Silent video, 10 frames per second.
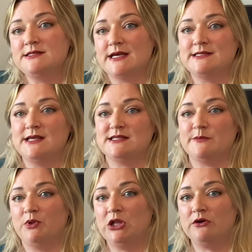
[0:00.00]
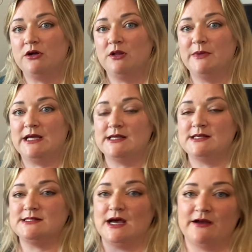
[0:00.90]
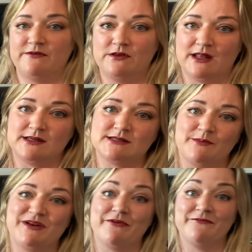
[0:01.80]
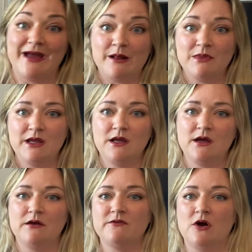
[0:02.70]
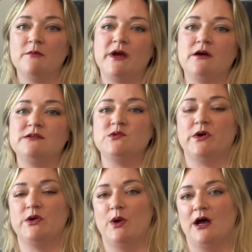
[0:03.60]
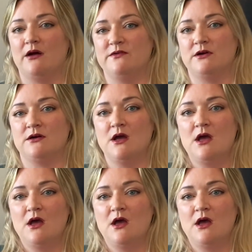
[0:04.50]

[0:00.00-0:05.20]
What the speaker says: I say as a plural because I view that as a bit of a family of compounds where you have your